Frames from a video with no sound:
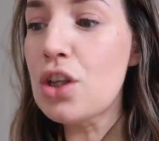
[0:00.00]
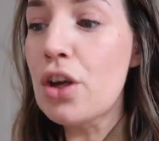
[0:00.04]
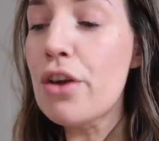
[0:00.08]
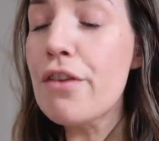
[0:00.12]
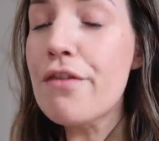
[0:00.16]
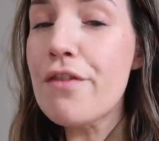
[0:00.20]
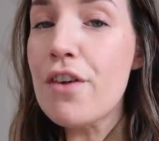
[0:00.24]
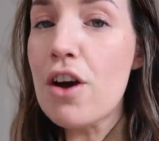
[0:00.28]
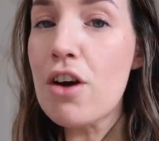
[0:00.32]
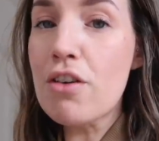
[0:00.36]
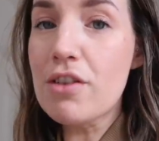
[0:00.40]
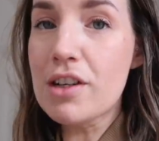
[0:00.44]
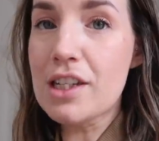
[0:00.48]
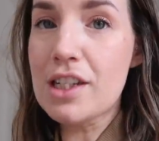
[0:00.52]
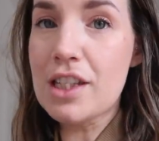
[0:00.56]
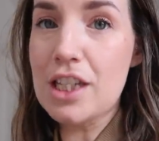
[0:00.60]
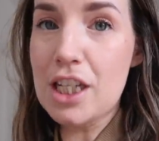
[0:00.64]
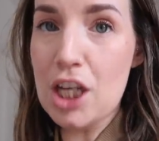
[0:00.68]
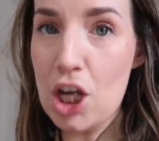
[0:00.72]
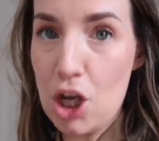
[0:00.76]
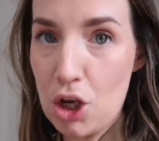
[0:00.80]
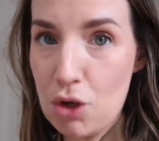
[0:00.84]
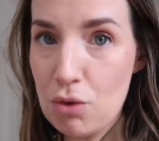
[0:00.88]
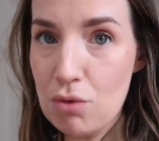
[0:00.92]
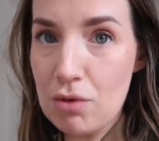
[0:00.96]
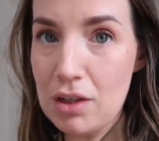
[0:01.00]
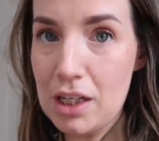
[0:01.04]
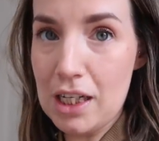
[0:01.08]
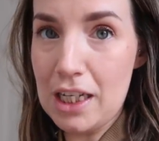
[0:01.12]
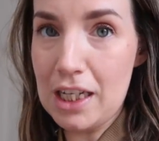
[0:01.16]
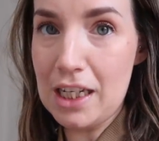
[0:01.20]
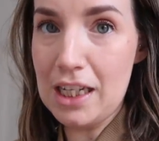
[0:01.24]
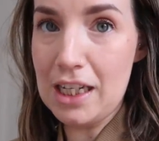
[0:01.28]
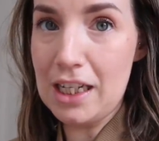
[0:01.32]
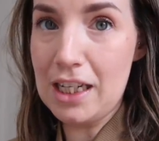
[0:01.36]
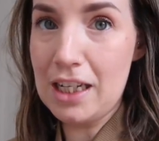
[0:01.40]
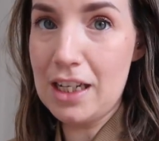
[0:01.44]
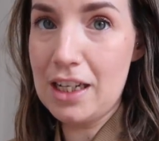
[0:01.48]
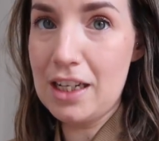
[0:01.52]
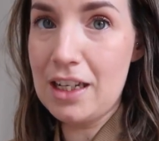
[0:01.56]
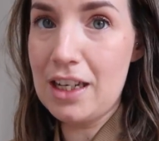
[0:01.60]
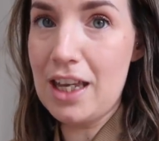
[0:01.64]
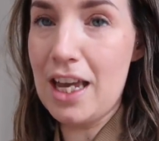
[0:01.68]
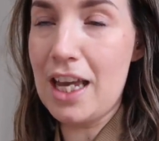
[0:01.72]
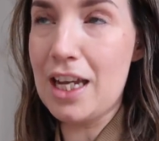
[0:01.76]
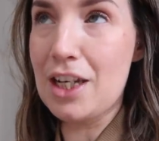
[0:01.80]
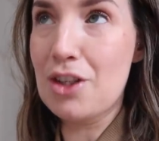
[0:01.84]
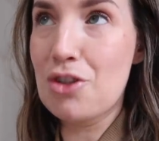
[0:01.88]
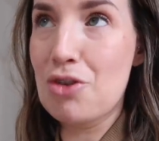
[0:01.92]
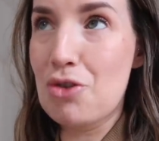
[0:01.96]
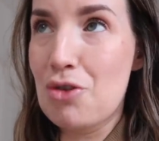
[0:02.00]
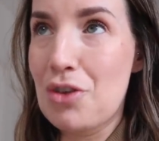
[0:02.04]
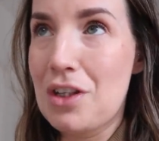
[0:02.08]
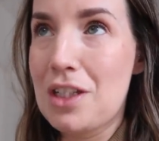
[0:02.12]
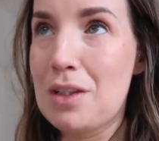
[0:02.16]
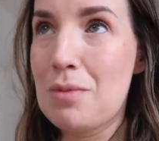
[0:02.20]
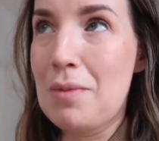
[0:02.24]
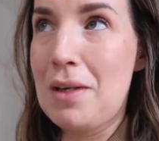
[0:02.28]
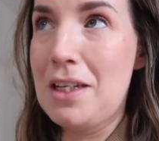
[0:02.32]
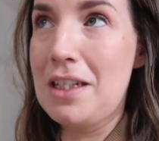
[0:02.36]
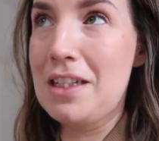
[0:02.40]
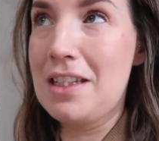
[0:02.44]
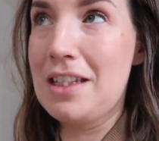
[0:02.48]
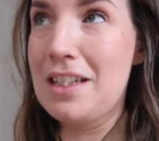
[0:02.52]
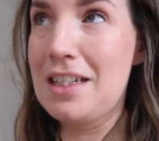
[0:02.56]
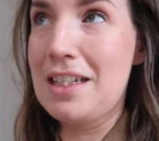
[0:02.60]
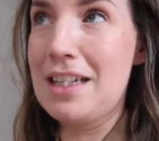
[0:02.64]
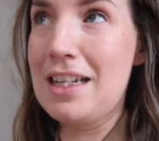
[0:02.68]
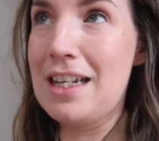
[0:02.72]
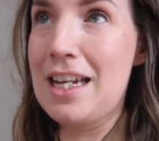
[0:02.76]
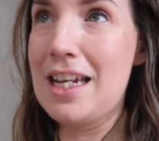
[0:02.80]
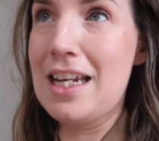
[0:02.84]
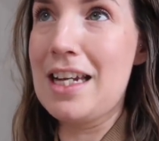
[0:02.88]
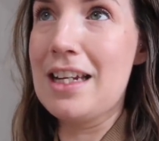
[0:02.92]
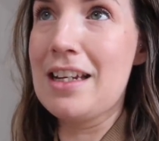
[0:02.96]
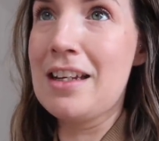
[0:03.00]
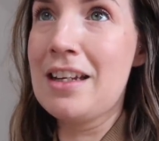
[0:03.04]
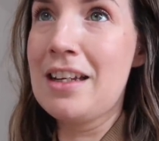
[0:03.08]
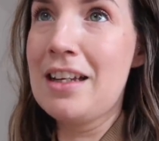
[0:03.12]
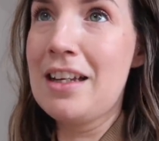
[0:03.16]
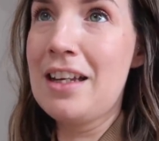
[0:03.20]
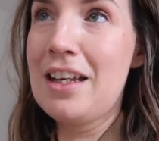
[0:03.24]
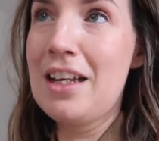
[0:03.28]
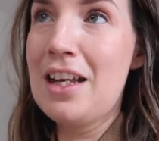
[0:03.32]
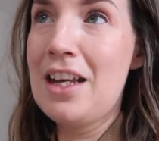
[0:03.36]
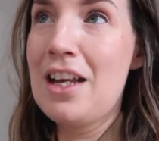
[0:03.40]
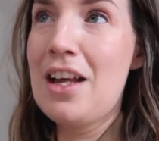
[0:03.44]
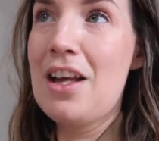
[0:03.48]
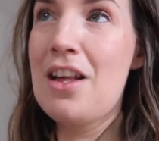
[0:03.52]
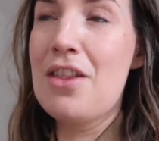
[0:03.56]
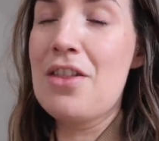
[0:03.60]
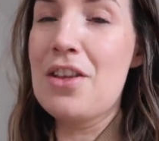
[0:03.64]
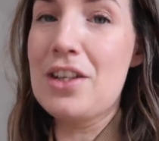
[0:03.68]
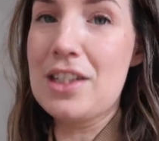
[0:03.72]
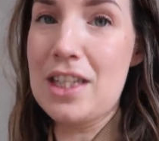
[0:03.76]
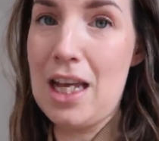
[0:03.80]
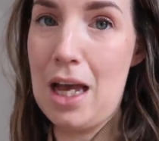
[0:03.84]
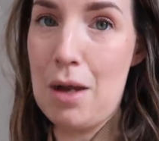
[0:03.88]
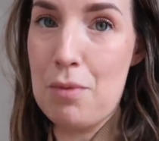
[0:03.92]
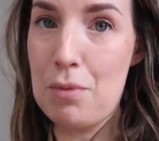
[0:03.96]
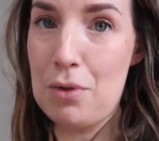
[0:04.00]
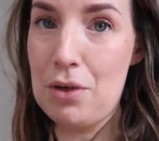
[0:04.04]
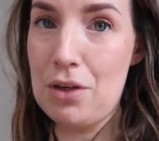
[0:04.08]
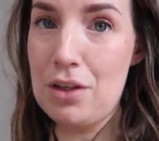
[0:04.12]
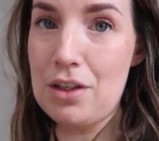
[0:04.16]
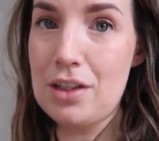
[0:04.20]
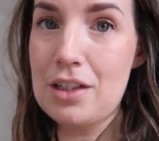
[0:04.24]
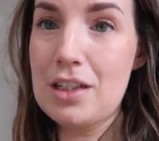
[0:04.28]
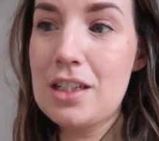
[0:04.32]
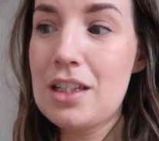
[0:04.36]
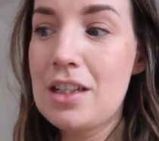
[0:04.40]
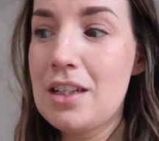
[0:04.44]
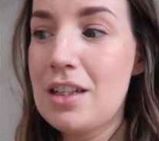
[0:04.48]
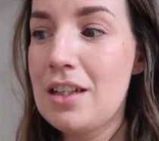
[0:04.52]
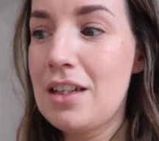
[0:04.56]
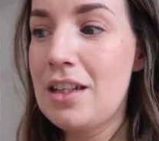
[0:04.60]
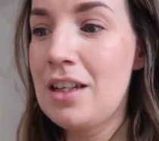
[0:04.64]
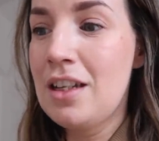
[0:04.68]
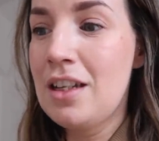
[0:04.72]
So far, it's the only extra expense and delay that's happened.